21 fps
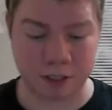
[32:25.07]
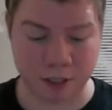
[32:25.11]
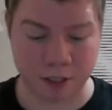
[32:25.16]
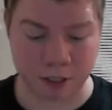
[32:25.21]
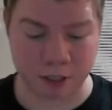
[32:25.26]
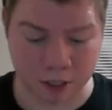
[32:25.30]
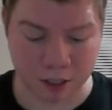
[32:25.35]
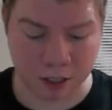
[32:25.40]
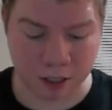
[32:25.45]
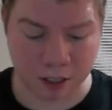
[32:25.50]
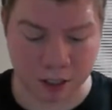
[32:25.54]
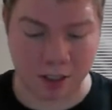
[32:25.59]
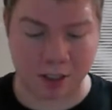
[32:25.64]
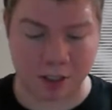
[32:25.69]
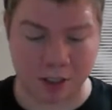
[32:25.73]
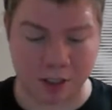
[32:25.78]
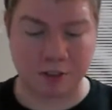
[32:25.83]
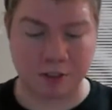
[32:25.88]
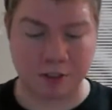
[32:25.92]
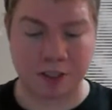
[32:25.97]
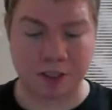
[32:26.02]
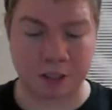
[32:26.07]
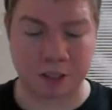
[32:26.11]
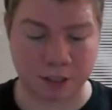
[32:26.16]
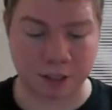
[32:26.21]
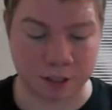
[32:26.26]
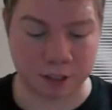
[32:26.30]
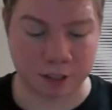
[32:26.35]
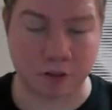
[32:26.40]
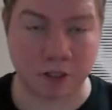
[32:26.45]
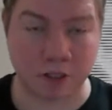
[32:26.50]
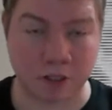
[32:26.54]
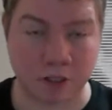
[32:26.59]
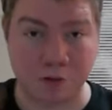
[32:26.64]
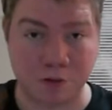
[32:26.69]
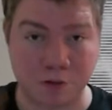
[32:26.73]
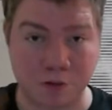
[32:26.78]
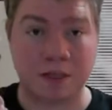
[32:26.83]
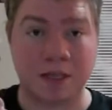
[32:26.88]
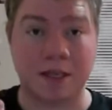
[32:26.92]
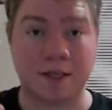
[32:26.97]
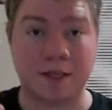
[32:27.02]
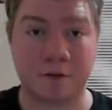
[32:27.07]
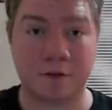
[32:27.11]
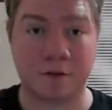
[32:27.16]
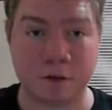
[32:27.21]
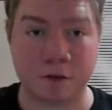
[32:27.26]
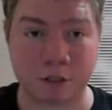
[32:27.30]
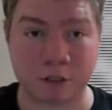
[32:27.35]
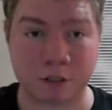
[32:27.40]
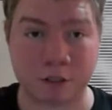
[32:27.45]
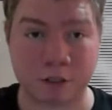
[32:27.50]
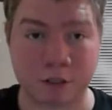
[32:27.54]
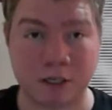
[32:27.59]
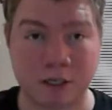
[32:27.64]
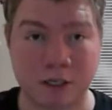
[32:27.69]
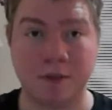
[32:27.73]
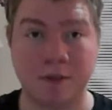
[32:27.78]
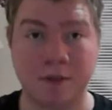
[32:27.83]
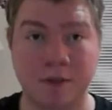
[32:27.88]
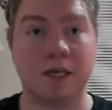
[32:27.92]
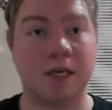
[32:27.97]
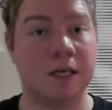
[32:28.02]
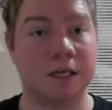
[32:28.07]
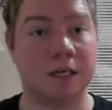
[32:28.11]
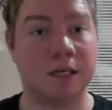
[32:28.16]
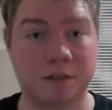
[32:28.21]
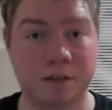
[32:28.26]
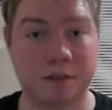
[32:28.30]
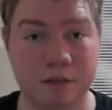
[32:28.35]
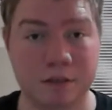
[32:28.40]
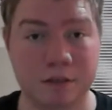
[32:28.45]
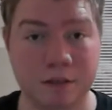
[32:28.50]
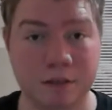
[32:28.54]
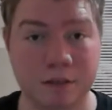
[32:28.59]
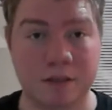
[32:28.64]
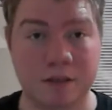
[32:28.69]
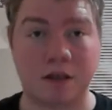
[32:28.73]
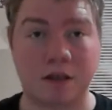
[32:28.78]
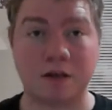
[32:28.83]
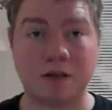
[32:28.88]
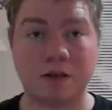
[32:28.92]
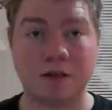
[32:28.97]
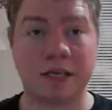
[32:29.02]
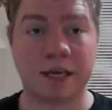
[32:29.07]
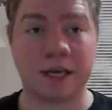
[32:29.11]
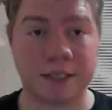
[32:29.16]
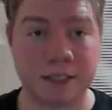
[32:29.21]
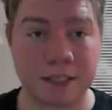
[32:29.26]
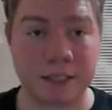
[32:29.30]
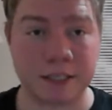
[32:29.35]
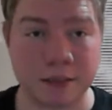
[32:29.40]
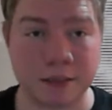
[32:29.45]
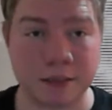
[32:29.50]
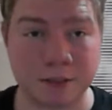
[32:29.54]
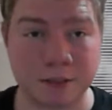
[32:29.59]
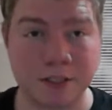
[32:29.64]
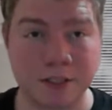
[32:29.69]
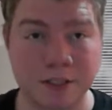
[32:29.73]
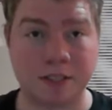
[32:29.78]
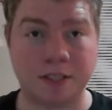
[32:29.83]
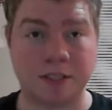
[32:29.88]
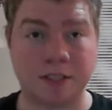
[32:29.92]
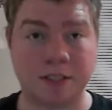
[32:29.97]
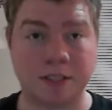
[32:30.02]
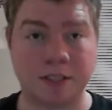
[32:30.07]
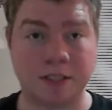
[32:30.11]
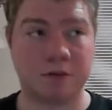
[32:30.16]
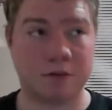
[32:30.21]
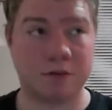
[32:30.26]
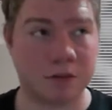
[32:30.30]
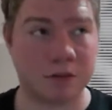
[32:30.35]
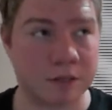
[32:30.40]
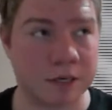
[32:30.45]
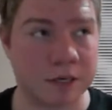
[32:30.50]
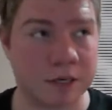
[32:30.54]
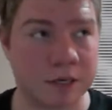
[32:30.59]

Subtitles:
just going to do this for a stream, and luckily I did because it still turned out what I expected.